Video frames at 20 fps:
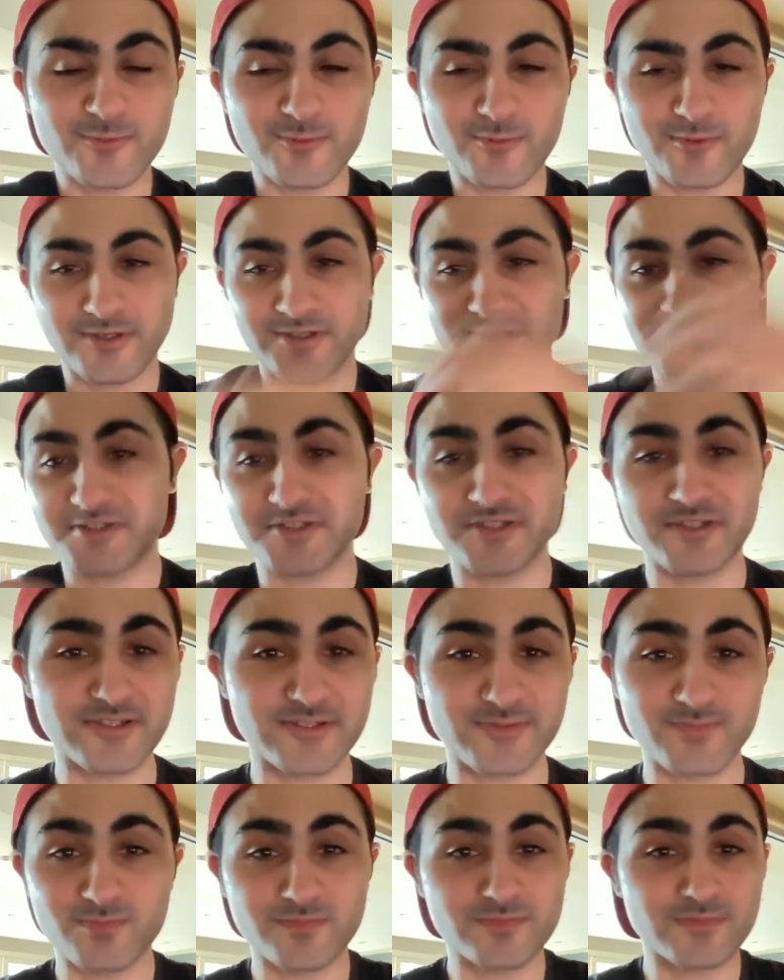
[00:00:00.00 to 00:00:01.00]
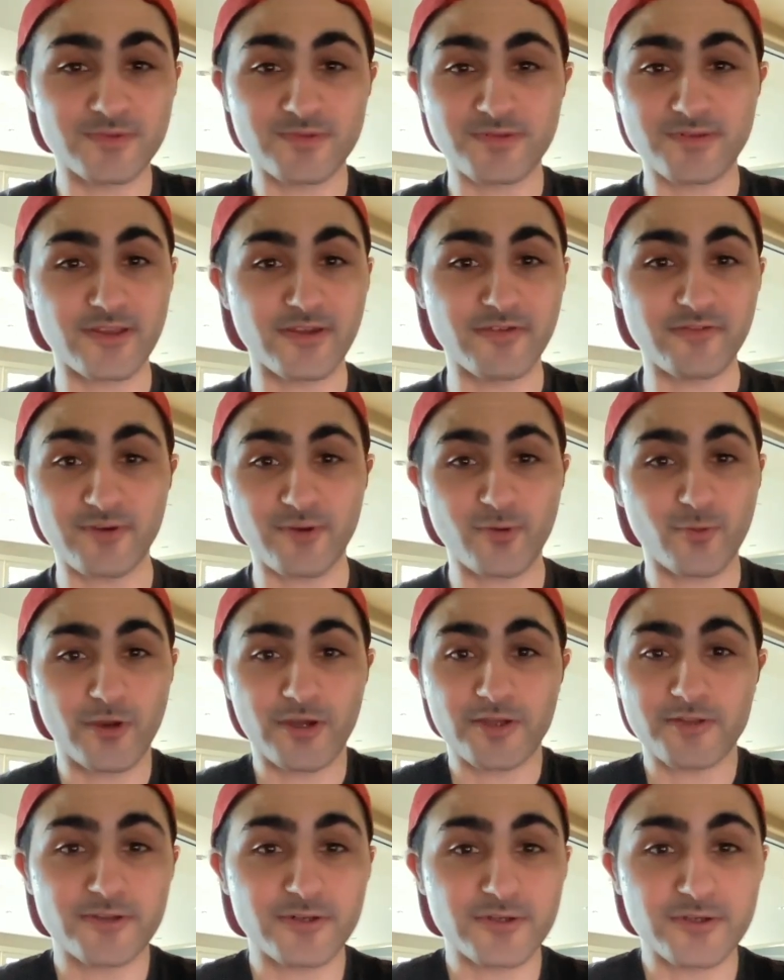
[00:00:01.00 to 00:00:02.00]
We're just going to give a
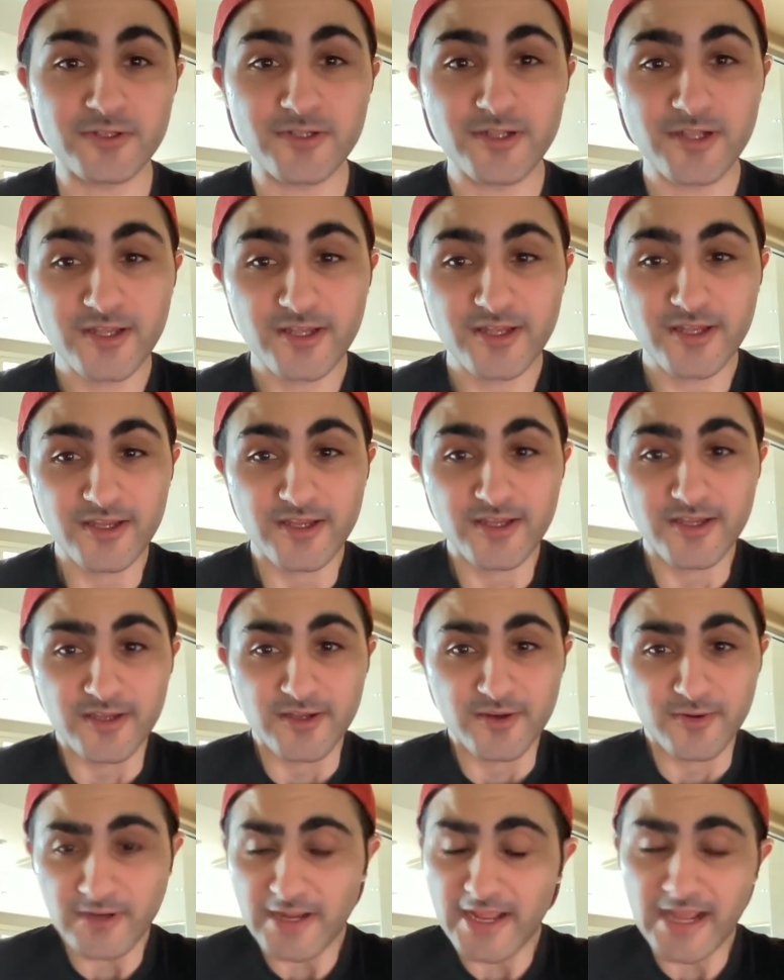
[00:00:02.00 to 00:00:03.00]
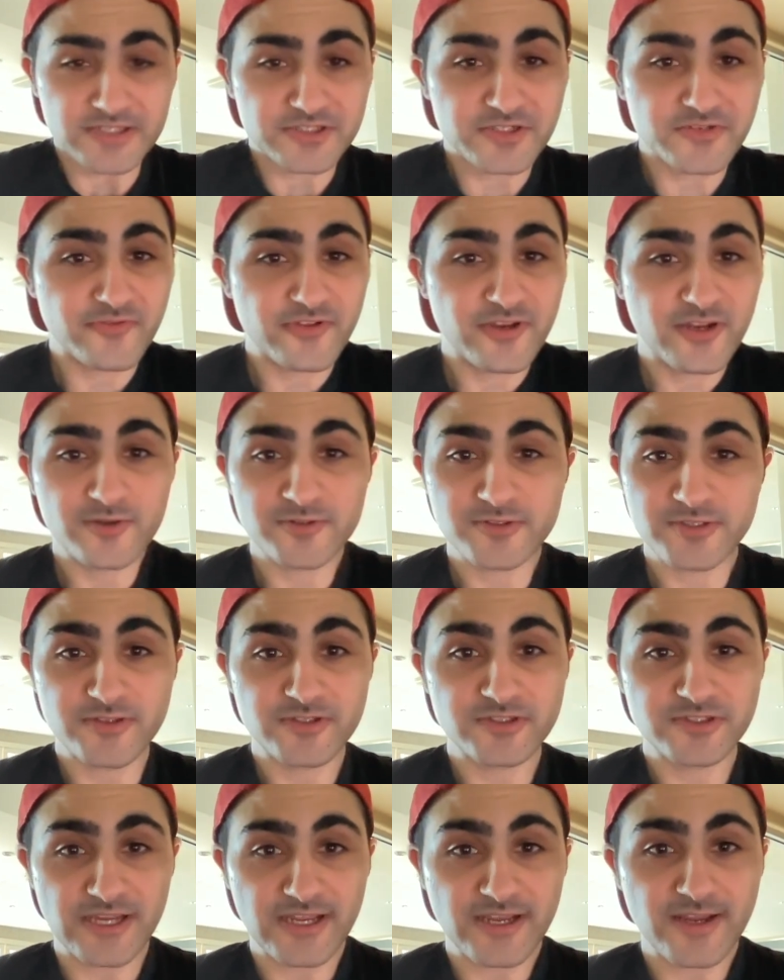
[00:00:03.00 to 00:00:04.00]
quick little reaction video to
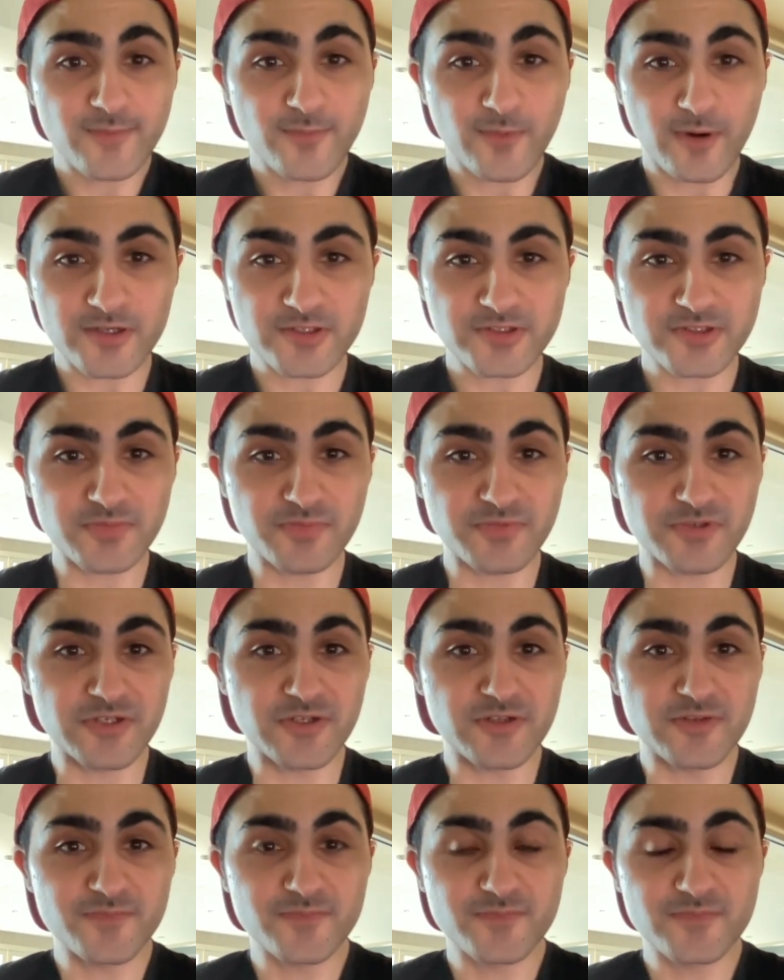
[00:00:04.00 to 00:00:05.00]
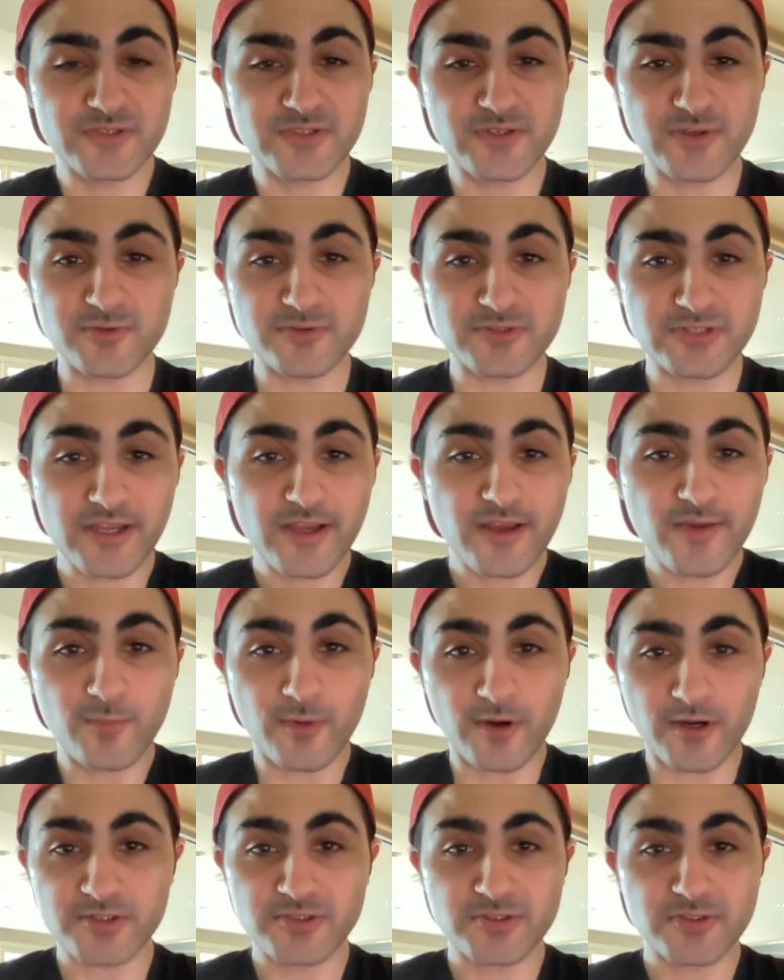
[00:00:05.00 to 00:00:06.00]
the Jacob Markstrom deal. So Jacob
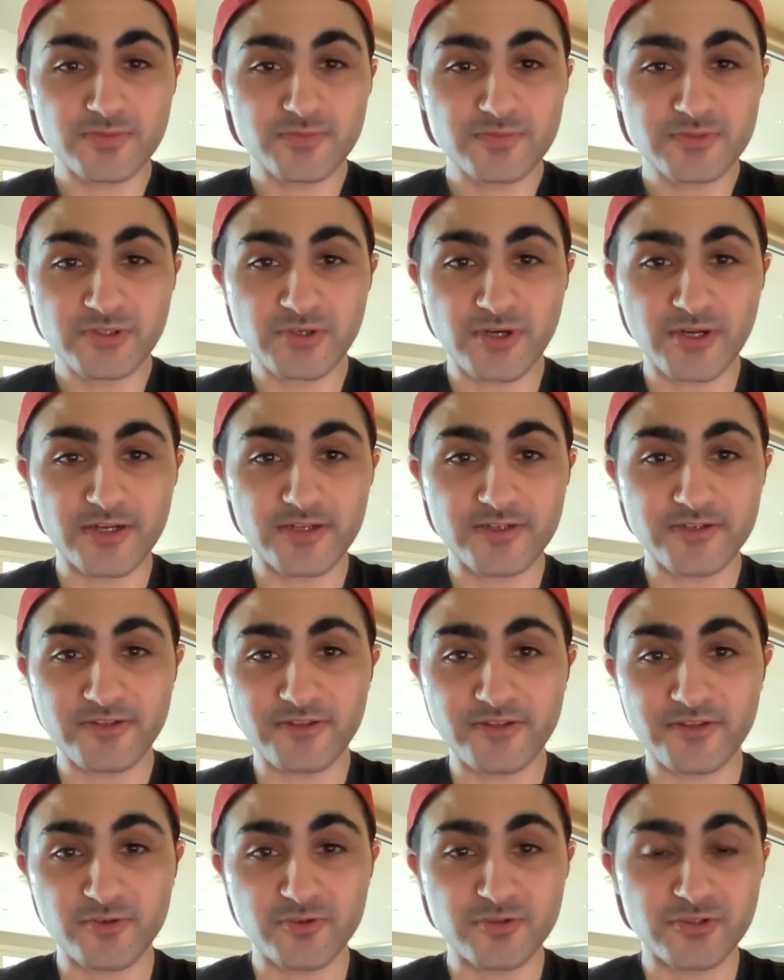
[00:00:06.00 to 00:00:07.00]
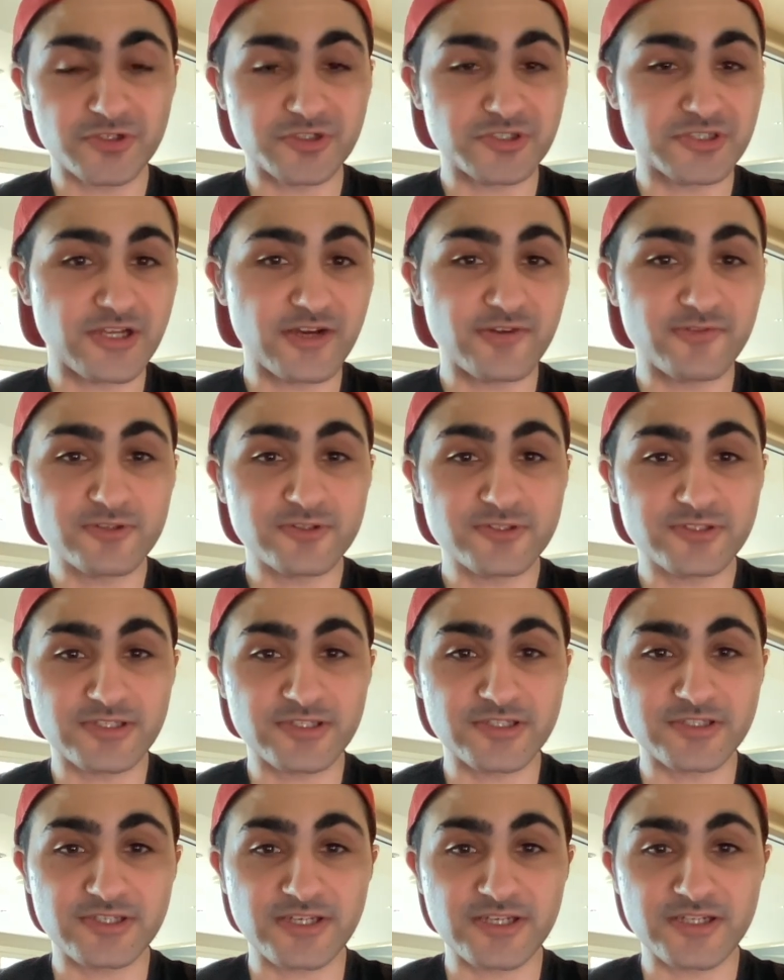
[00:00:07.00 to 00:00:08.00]
Markstrom traded to the New Jersey Devils in
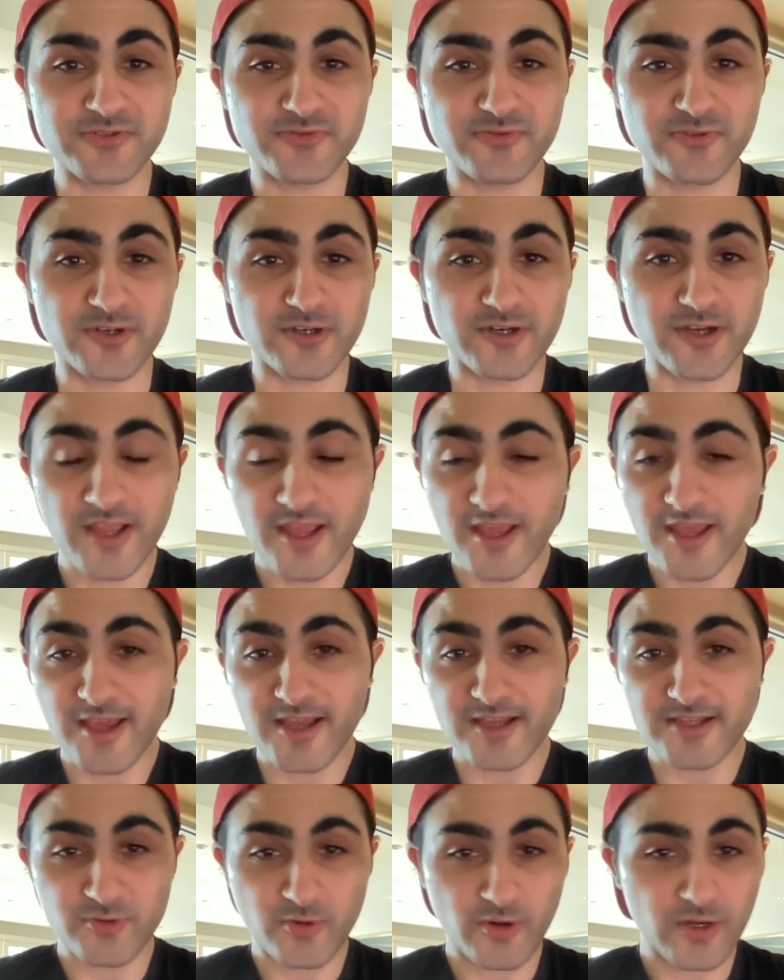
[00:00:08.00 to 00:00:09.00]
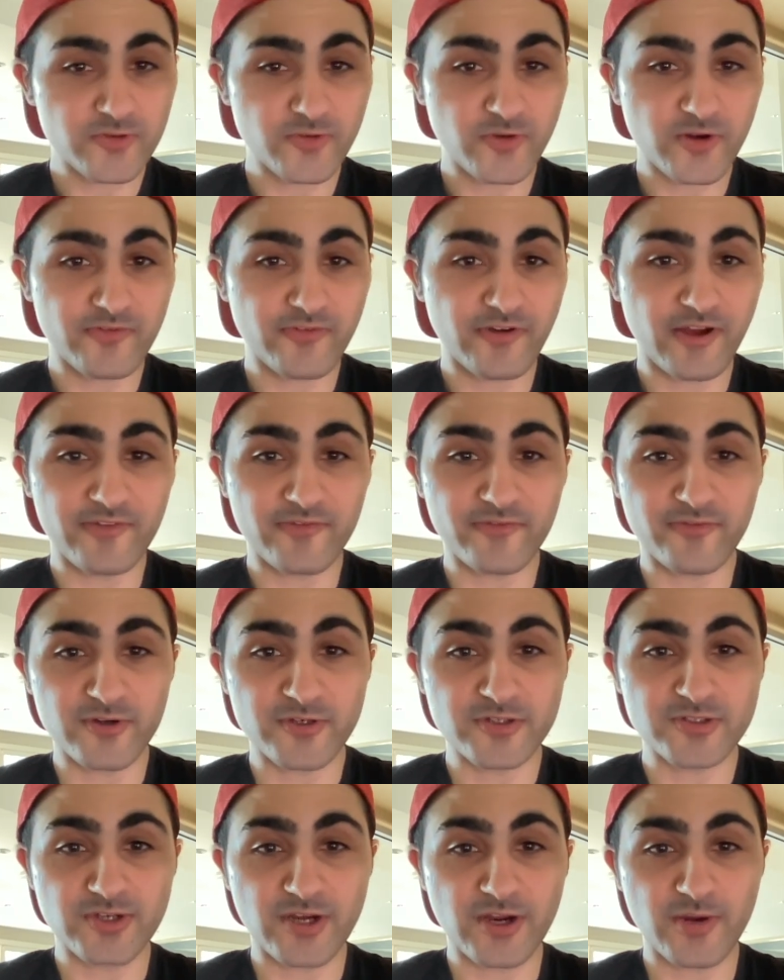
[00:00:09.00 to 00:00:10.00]
exchange for a 2025
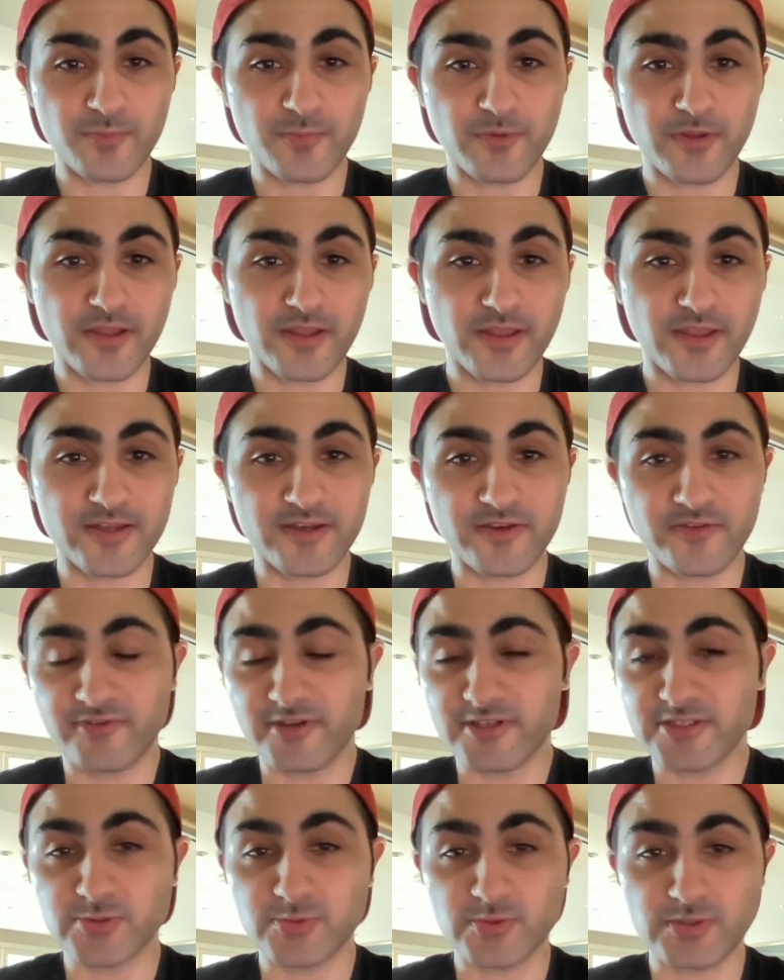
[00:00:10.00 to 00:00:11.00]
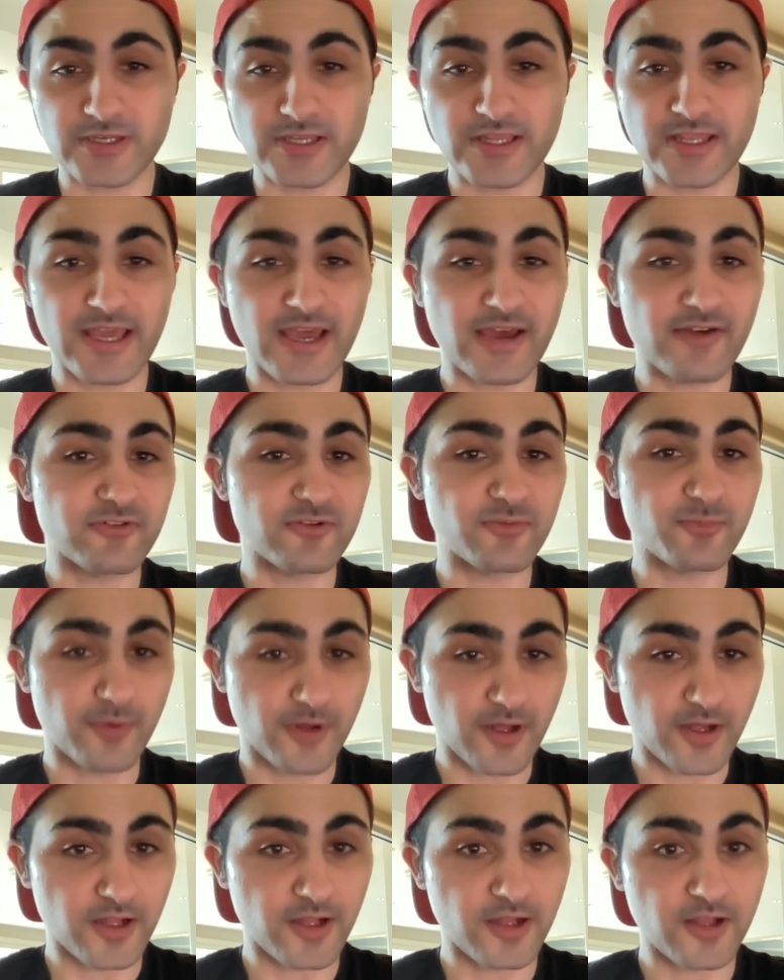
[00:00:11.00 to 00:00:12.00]
first-round pick and defenseman Kevin
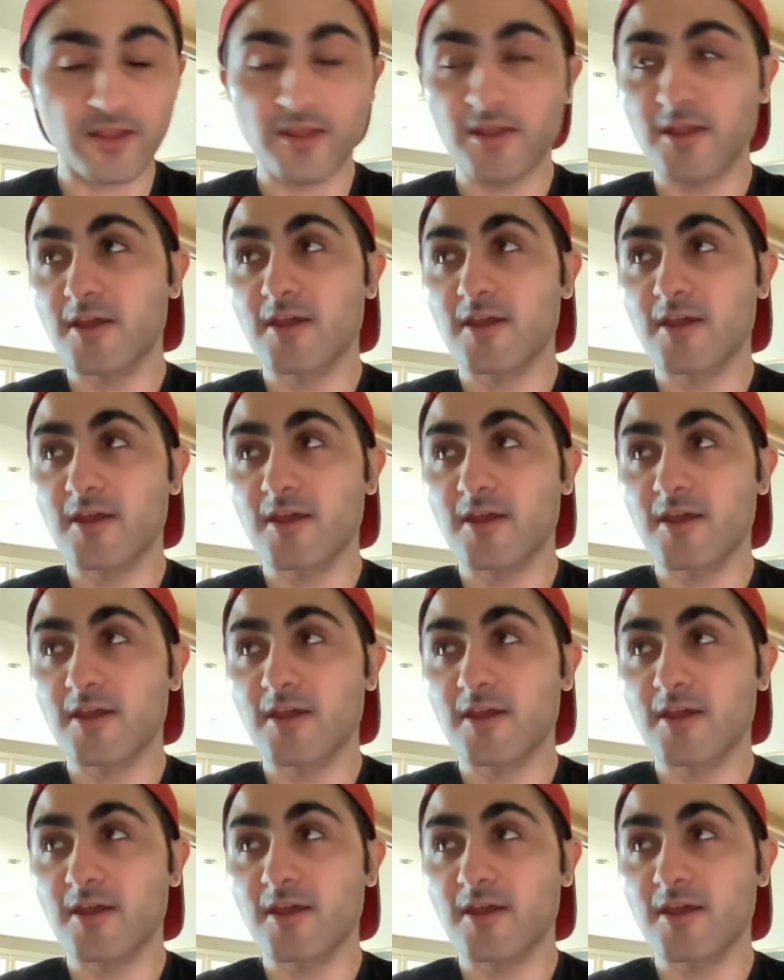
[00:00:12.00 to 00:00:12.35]
Ball.